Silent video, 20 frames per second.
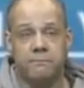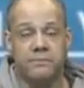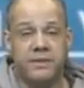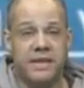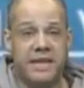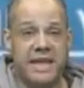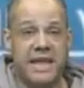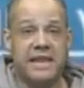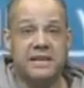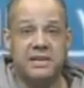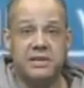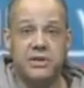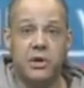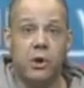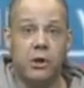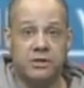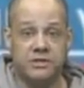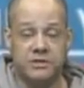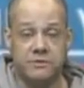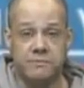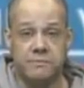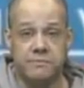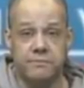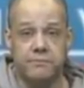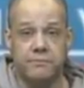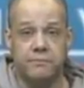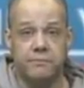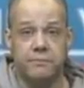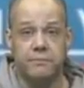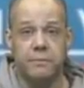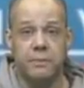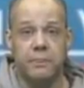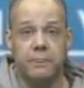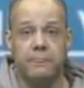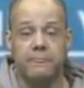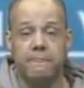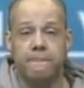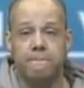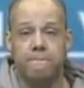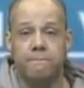Andy Dalton.
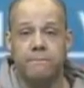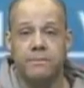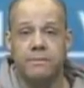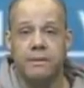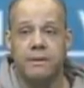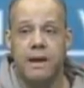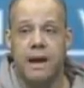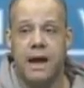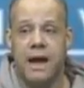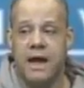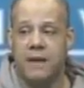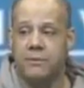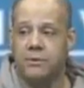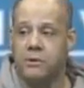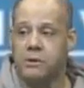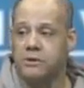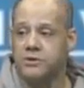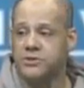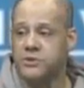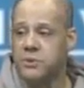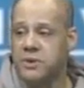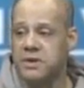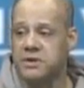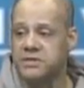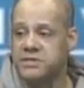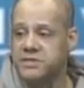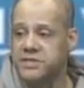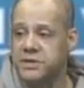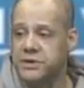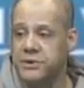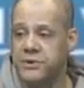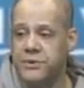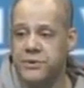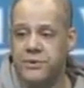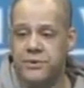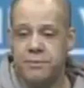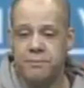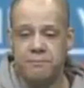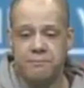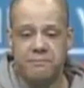I would also
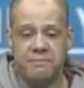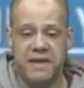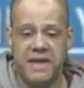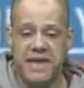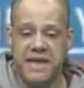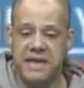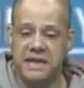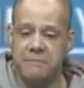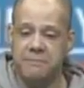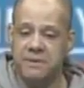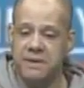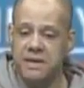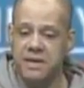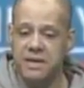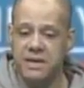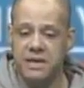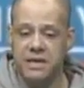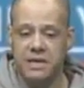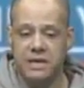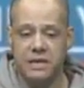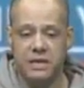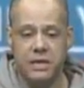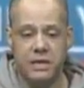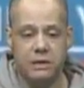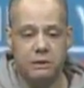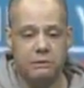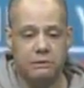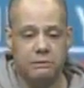consider maybe